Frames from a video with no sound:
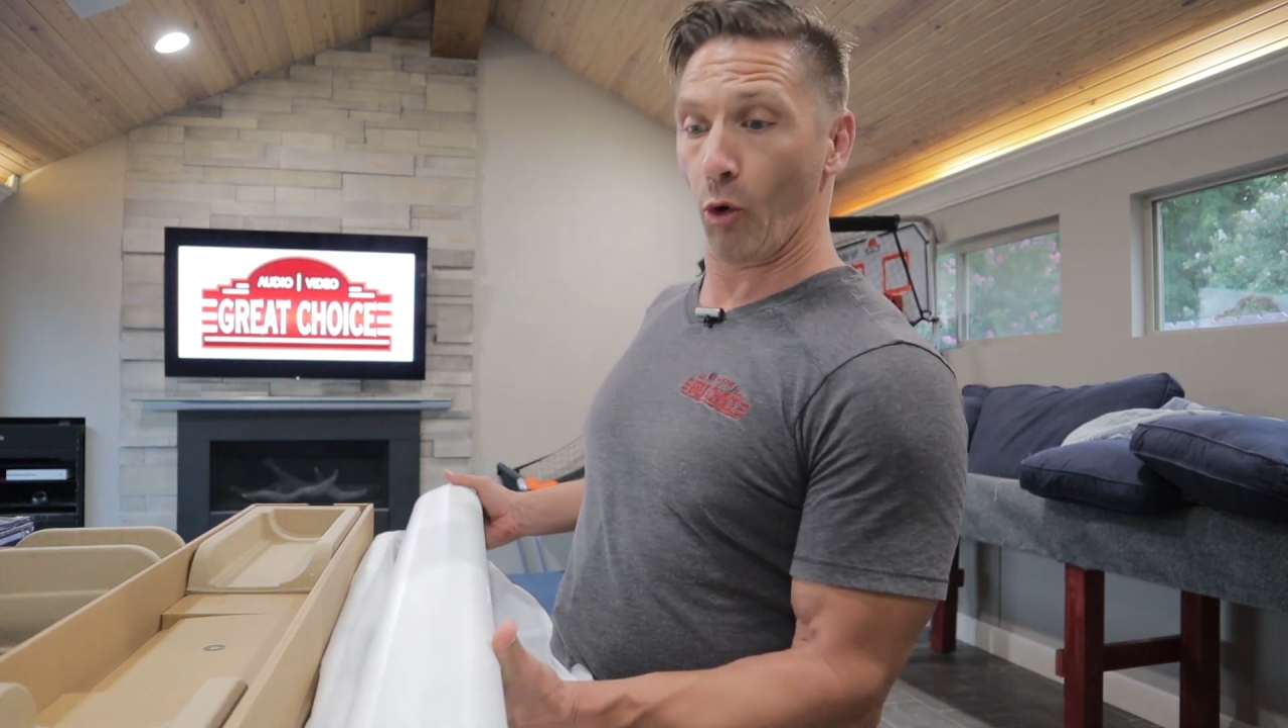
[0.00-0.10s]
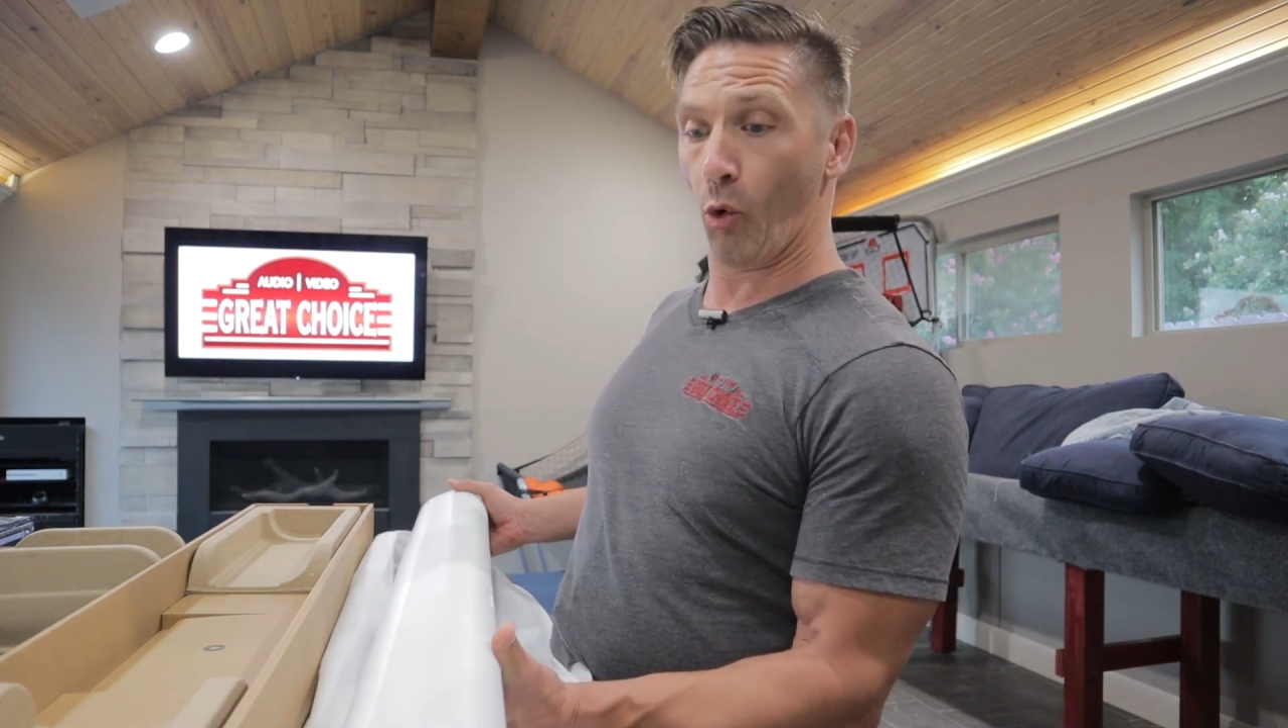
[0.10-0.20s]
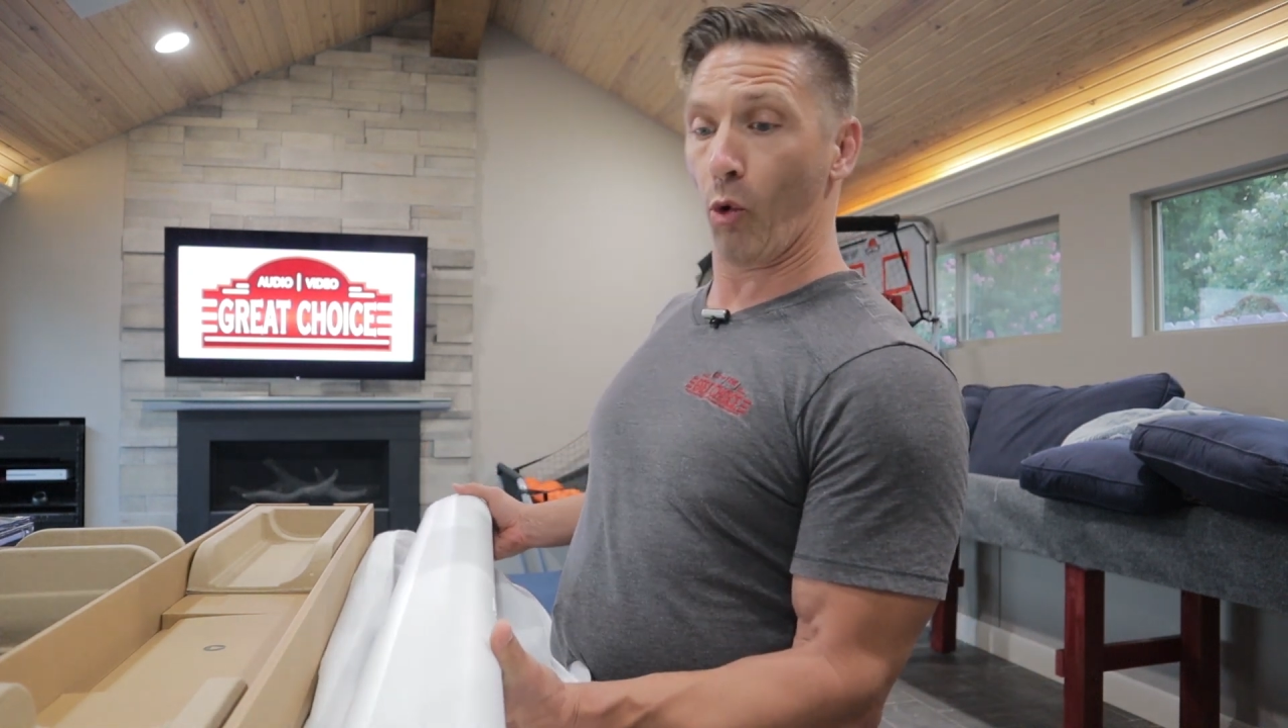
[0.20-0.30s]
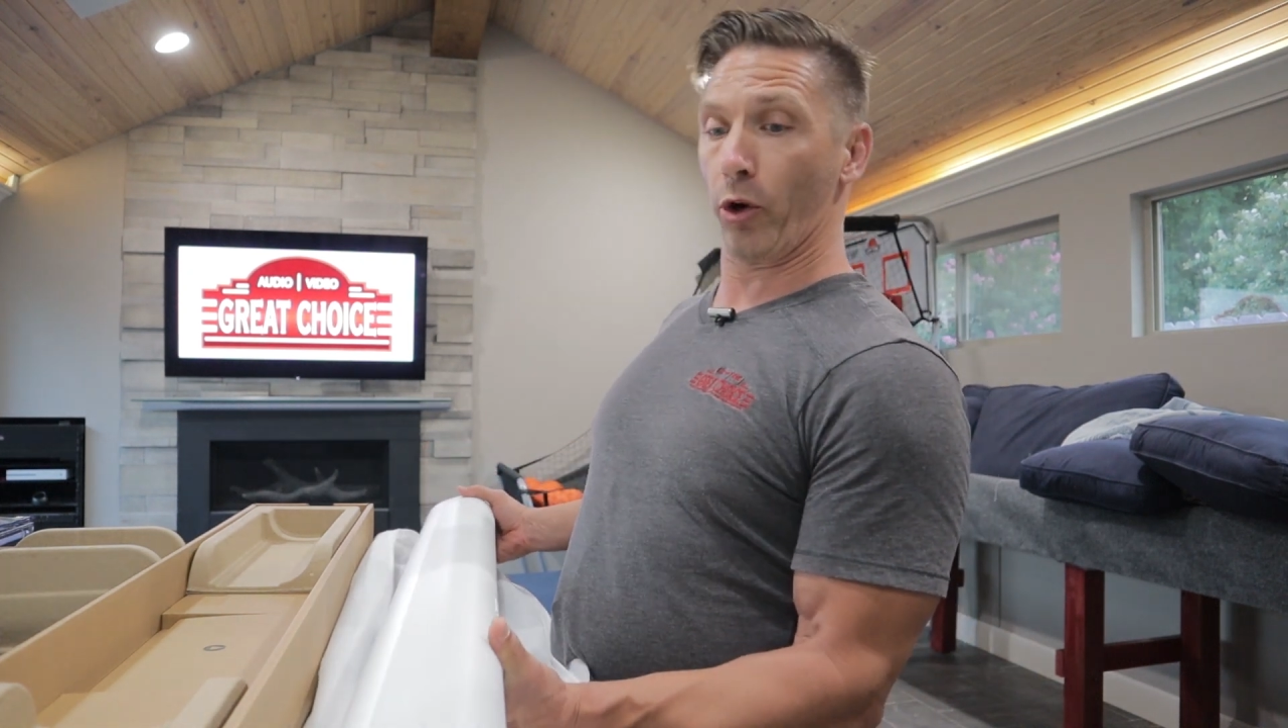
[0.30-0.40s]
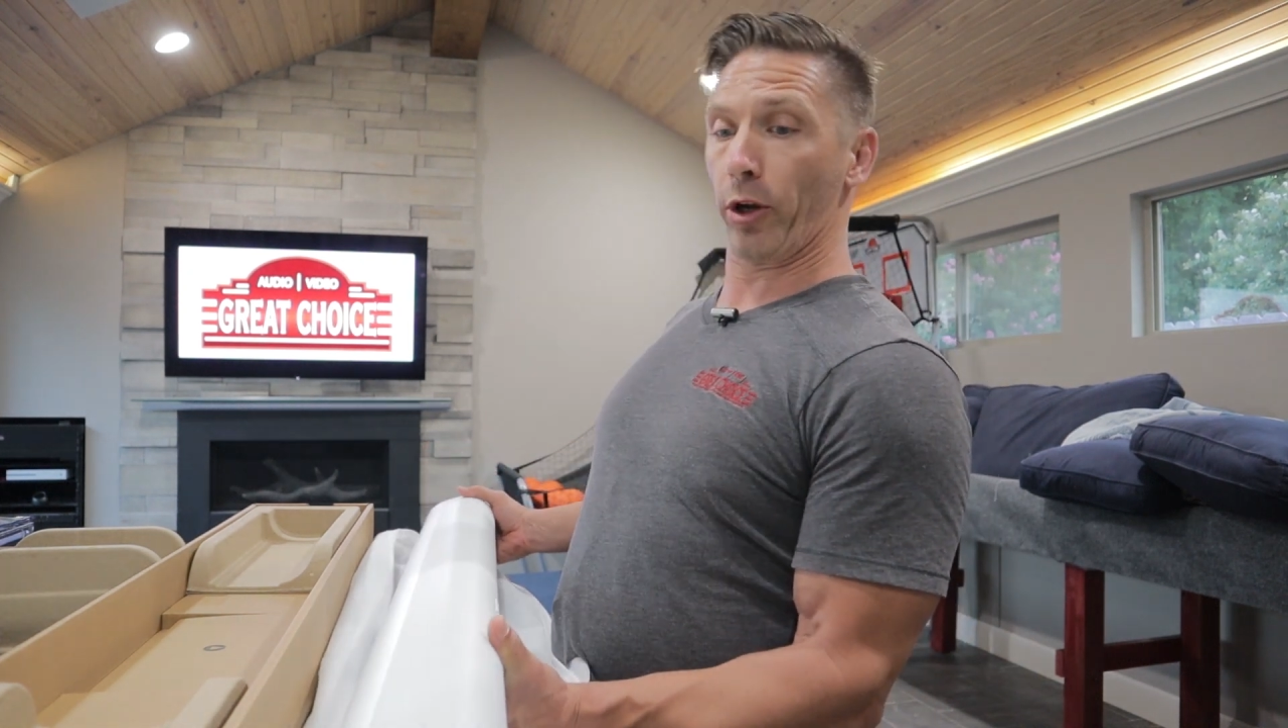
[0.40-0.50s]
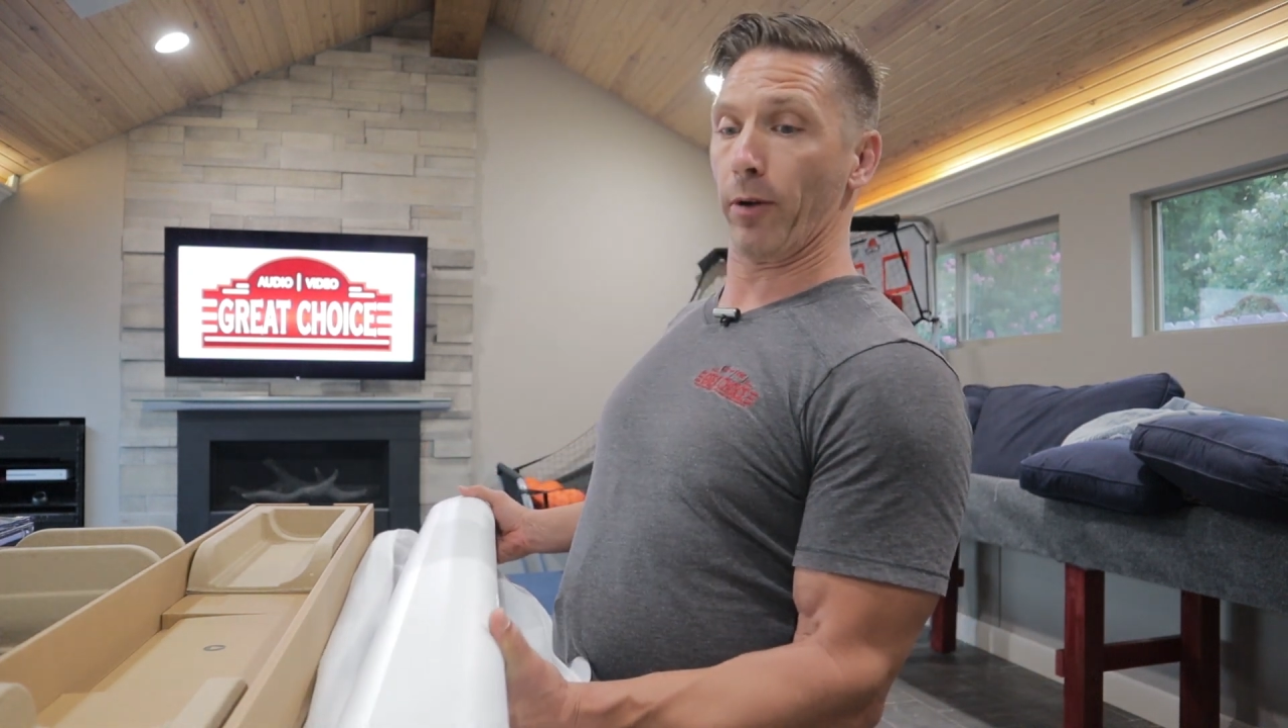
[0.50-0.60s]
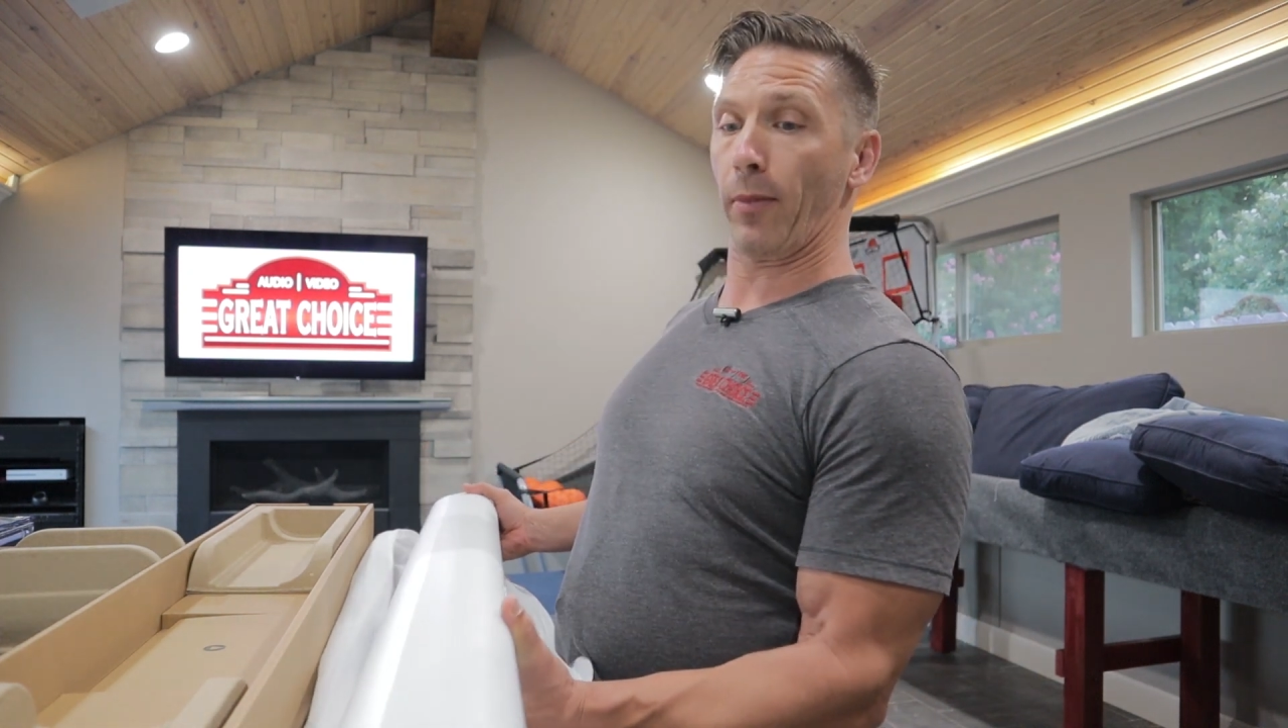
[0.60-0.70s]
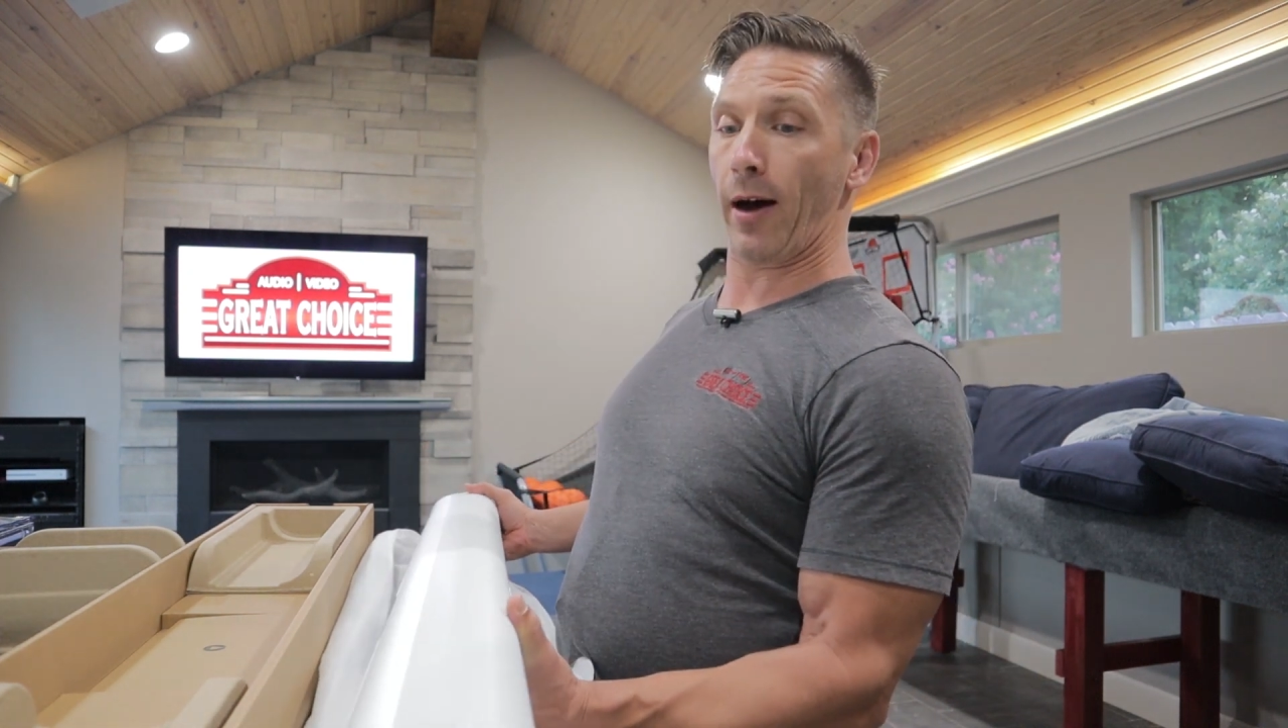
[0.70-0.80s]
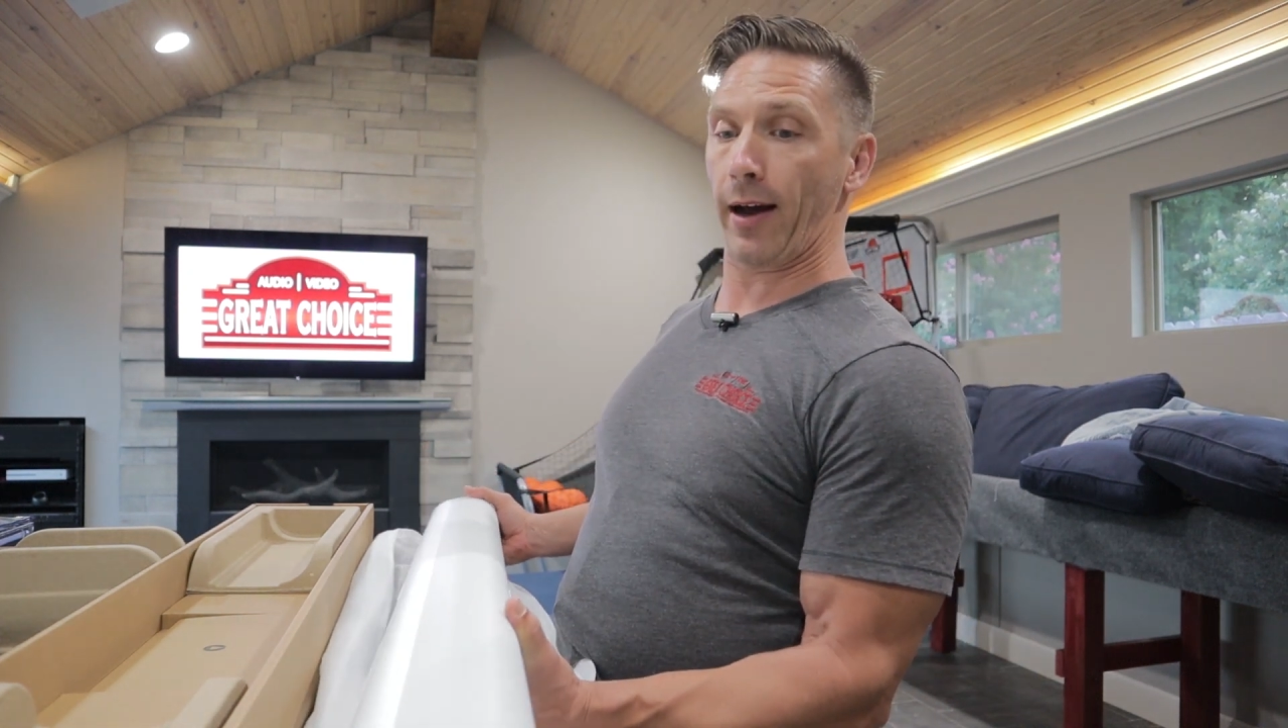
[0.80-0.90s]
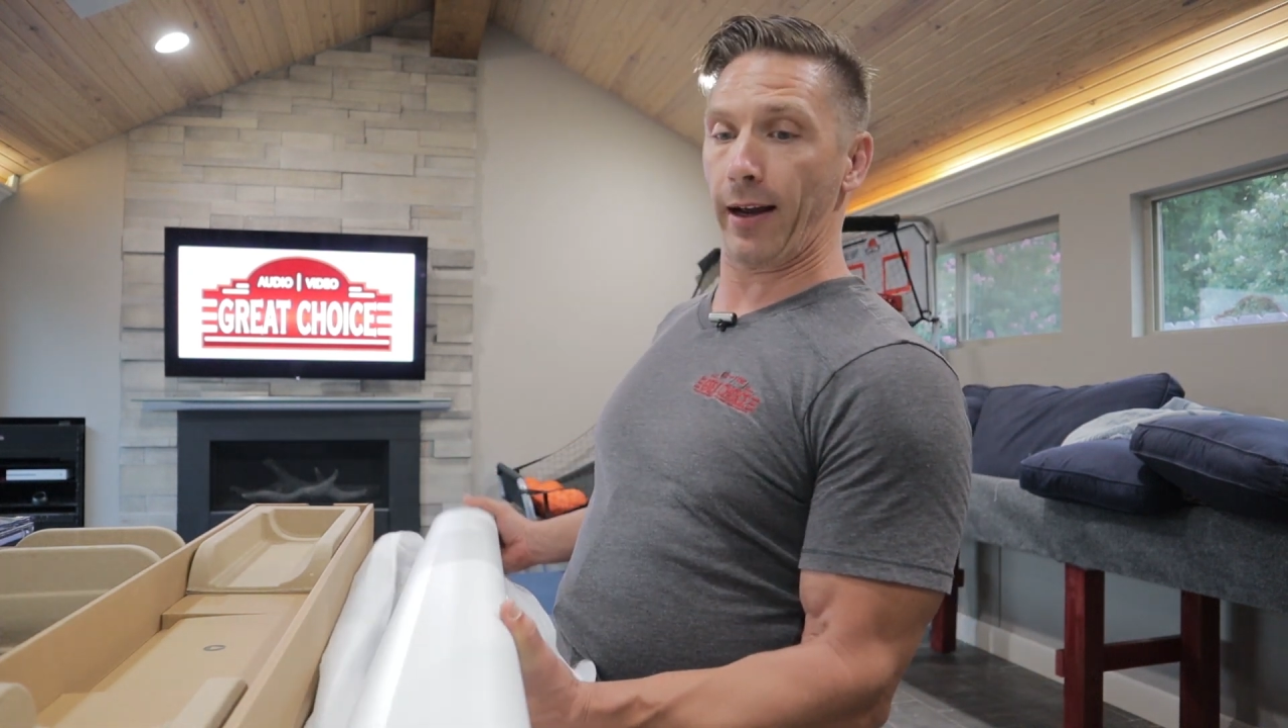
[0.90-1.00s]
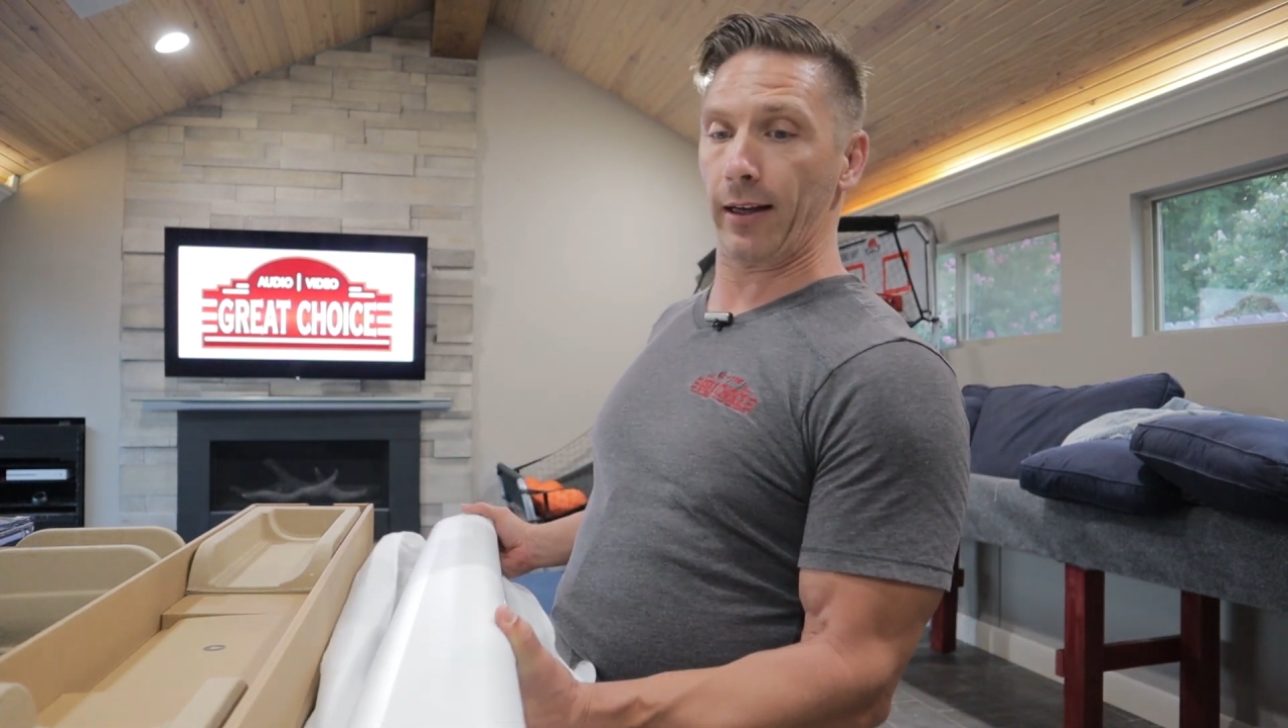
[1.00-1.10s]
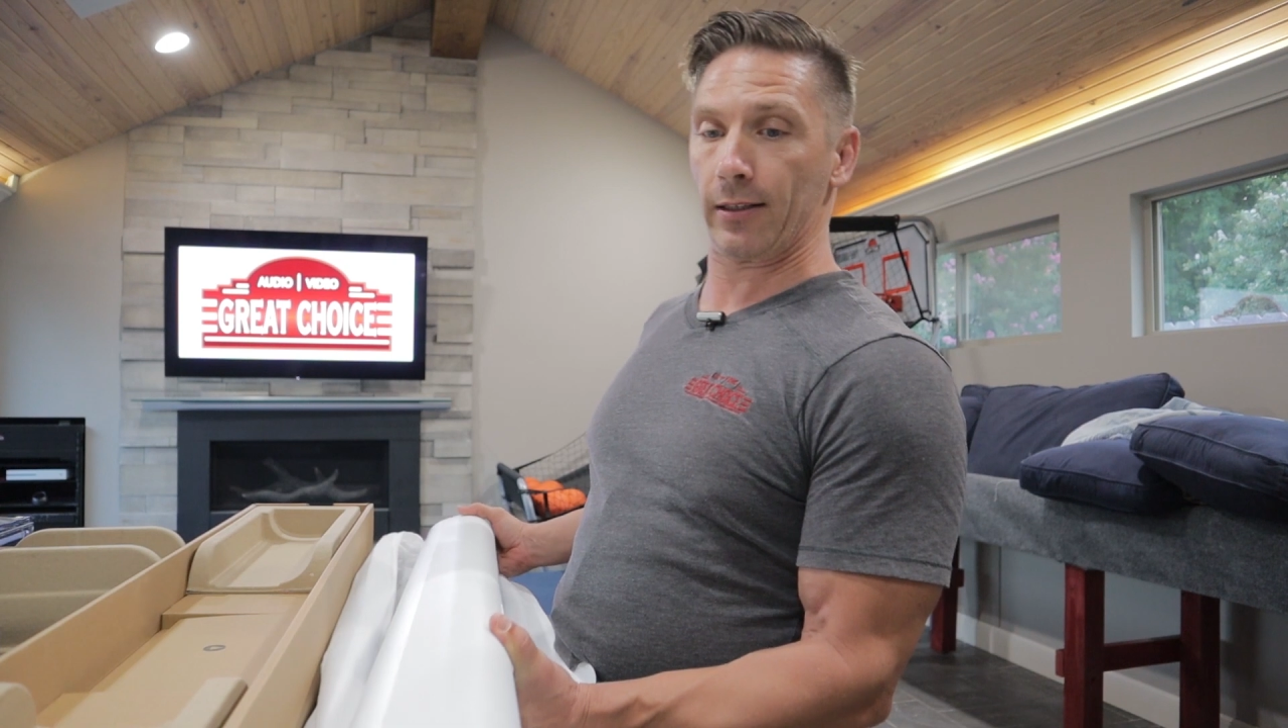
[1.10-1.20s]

or you can buy